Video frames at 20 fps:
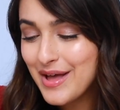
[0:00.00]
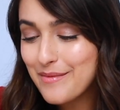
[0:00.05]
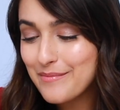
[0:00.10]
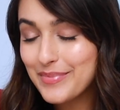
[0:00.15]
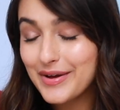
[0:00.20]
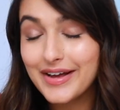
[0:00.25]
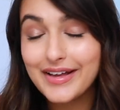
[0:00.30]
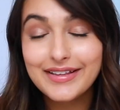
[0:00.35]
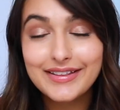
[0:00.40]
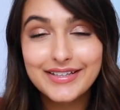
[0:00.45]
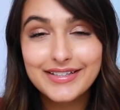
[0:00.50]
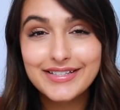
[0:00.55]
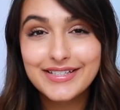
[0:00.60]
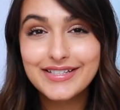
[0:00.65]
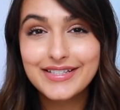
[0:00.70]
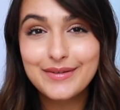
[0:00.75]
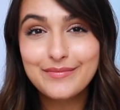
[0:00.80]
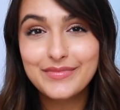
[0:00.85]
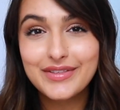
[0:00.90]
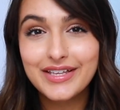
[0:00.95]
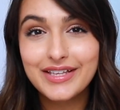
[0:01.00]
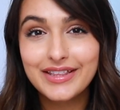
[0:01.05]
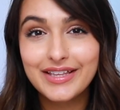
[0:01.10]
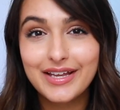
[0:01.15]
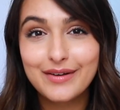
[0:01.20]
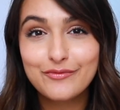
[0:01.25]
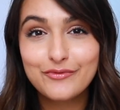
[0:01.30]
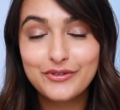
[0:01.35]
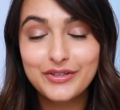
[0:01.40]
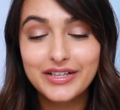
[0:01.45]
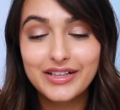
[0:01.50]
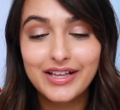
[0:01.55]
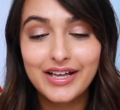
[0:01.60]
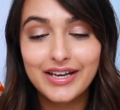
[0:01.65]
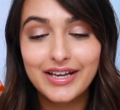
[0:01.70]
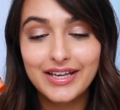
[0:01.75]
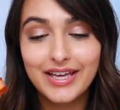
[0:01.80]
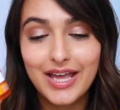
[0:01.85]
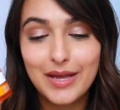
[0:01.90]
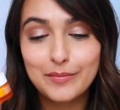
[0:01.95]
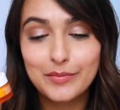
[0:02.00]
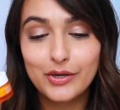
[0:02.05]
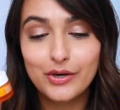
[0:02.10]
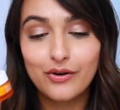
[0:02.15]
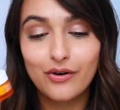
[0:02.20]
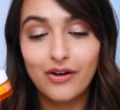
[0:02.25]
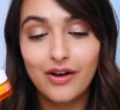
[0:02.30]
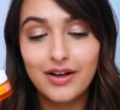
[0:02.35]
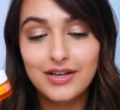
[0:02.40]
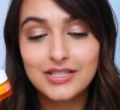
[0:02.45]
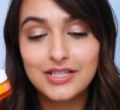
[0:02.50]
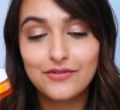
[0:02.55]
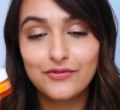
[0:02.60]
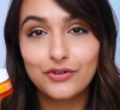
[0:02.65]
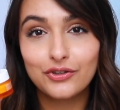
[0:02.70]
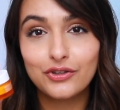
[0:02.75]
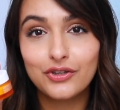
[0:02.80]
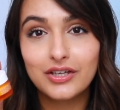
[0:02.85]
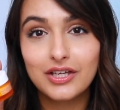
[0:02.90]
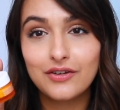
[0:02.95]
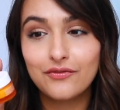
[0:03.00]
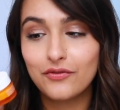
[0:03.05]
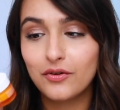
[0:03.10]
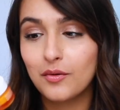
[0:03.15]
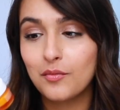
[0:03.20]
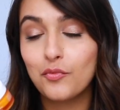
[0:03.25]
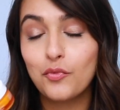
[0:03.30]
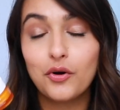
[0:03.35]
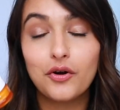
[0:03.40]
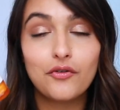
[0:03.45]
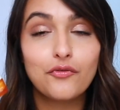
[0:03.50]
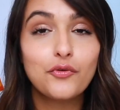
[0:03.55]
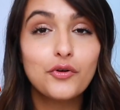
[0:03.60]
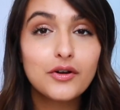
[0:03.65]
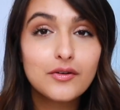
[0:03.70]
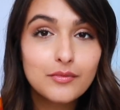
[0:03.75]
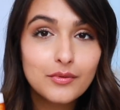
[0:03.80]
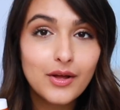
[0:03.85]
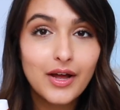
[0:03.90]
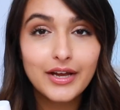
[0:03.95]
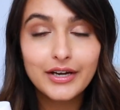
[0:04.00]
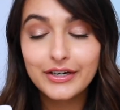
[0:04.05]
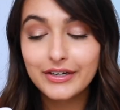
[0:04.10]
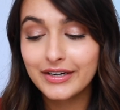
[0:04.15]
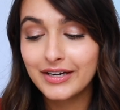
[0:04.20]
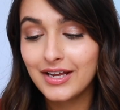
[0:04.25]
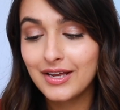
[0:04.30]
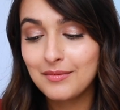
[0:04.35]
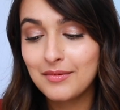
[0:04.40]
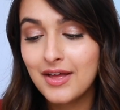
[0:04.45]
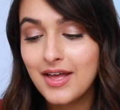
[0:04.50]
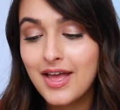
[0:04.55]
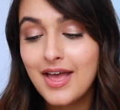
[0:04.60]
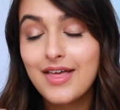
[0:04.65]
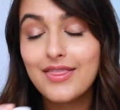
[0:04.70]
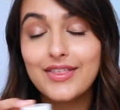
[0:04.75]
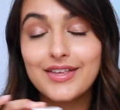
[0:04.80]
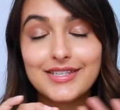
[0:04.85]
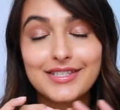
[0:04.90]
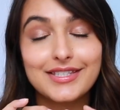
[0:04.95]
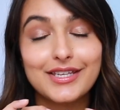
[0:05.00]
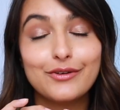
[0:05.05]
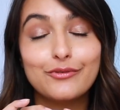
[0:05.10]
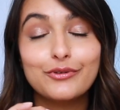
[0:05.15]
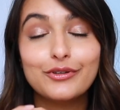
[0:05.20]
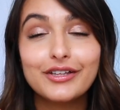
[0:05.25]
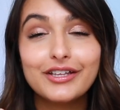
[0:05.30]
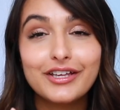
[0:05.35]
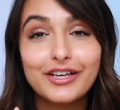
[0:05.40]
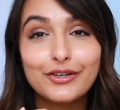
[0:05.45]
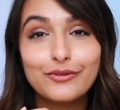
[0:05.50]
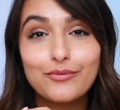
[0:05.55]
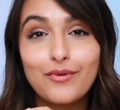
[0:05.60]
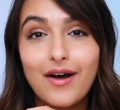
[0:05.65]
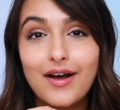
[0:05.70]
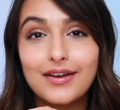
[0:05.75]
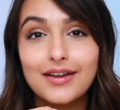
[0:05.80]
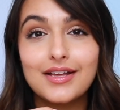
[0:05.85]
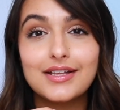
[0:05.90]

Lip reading: But this is something that I'm really glad I came across. If you're looking for a more affordable eye cream, this is a really good one.